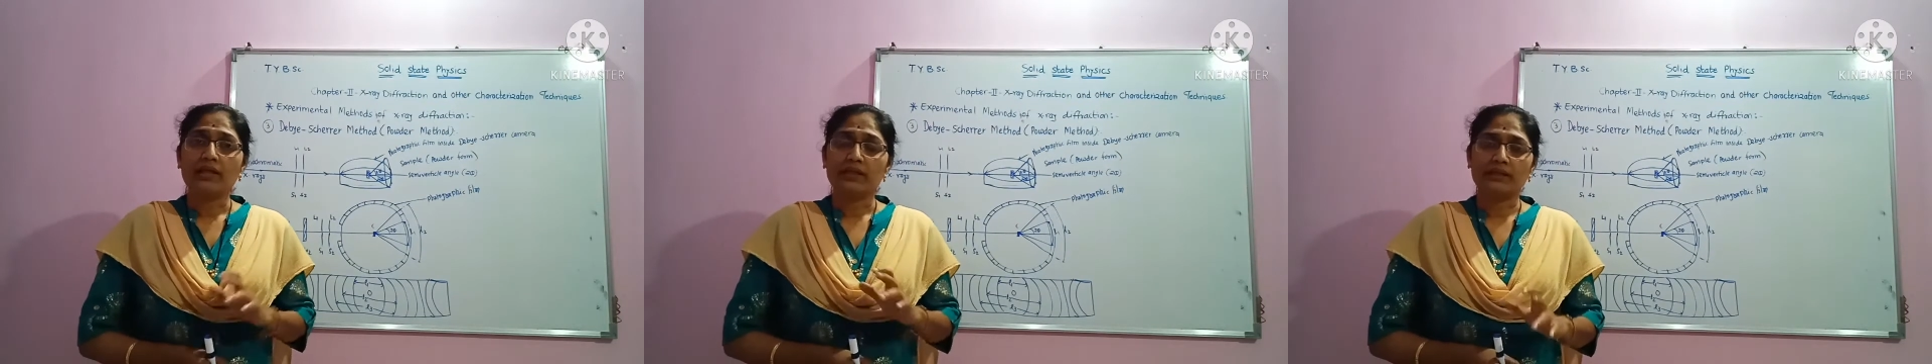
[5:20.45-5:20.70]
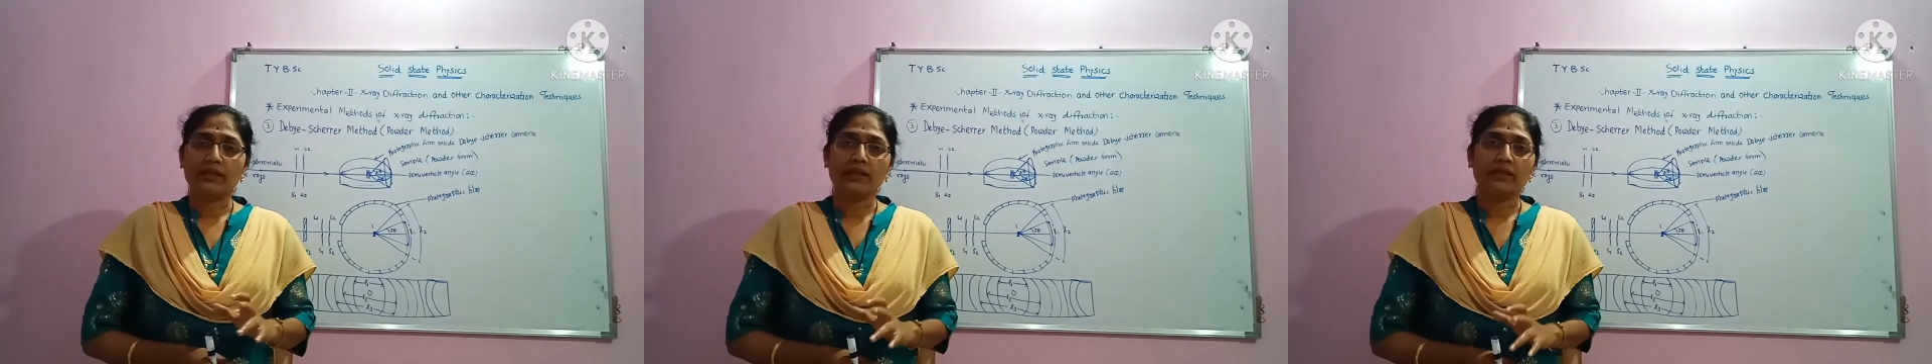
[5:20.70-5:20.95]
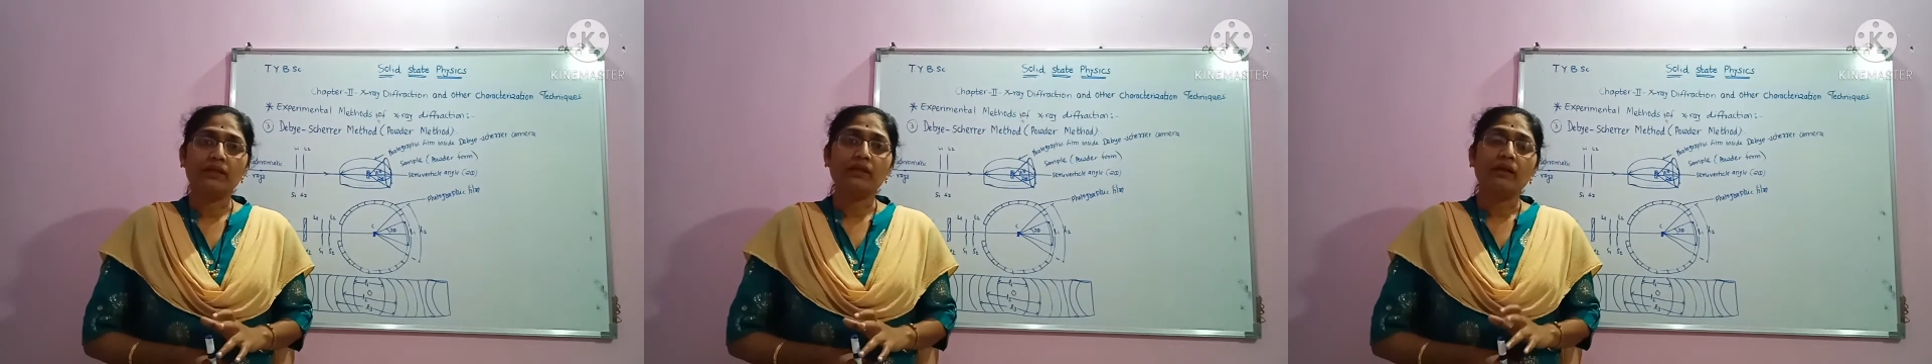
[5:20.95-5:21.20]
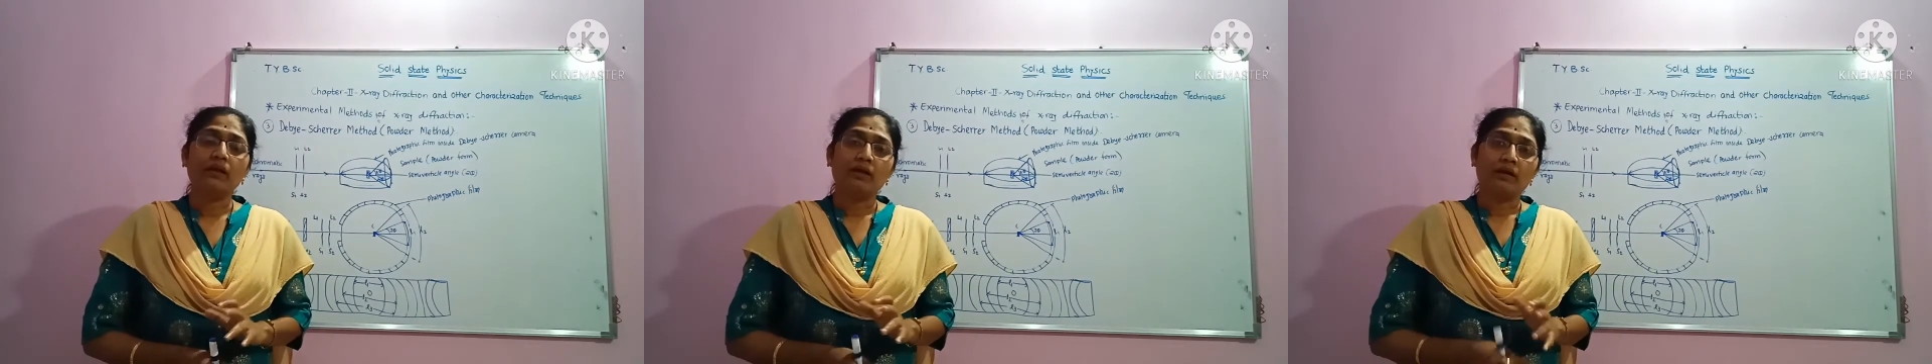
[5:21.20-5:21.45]
then
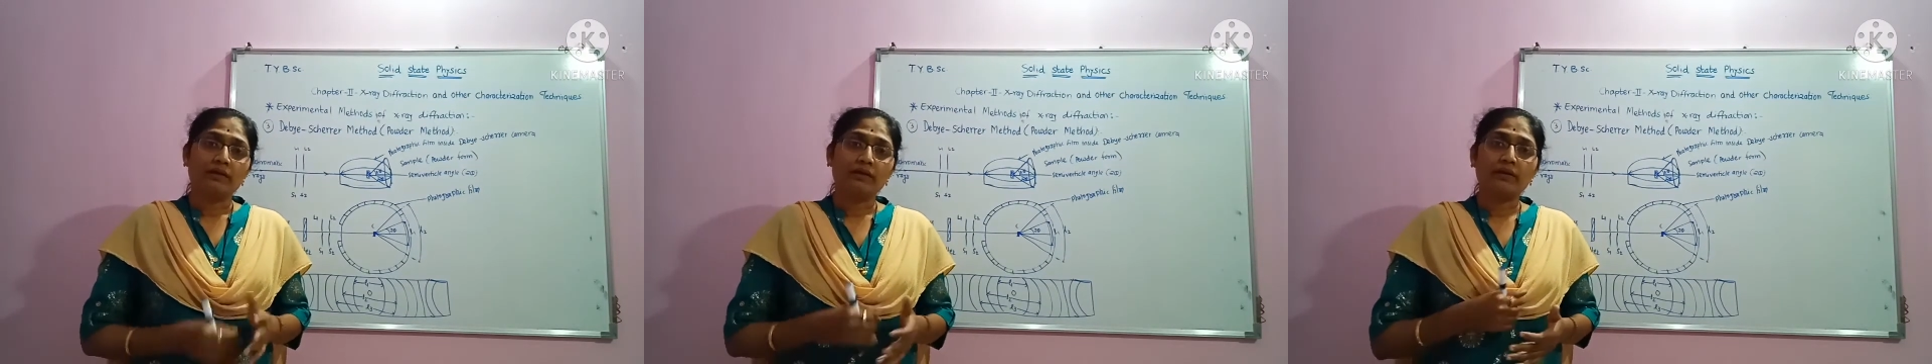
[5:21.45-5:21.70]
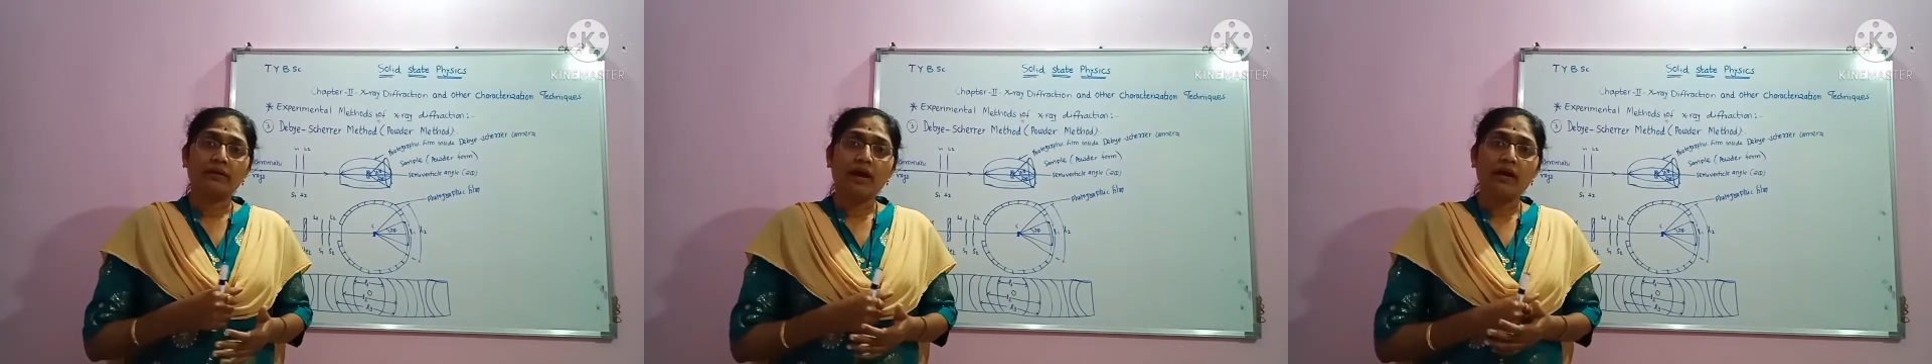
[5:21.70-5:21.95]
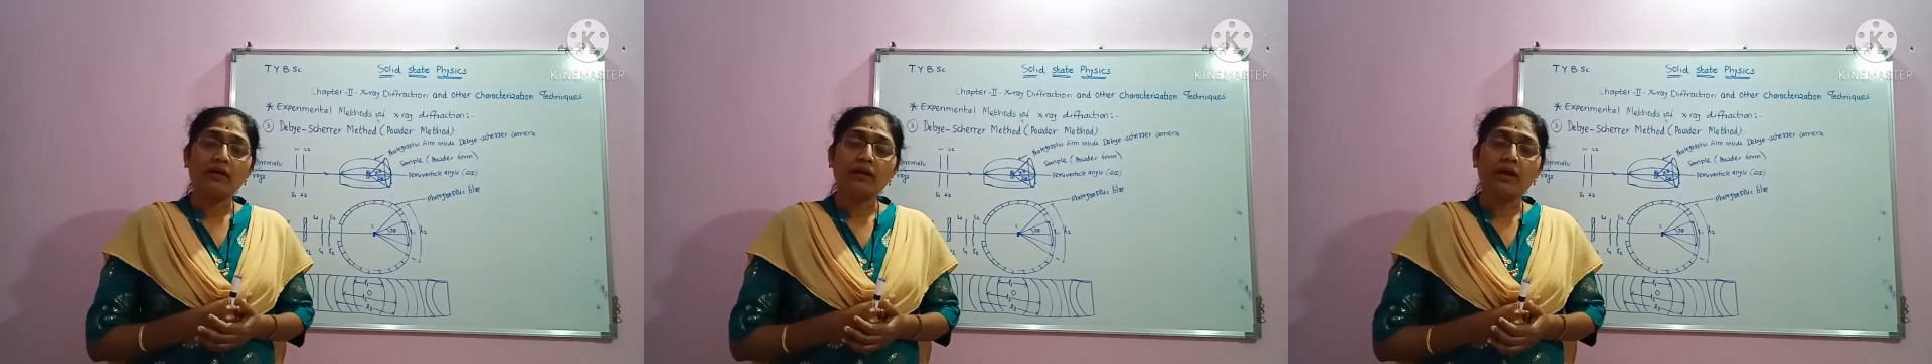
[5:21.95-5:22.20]
there are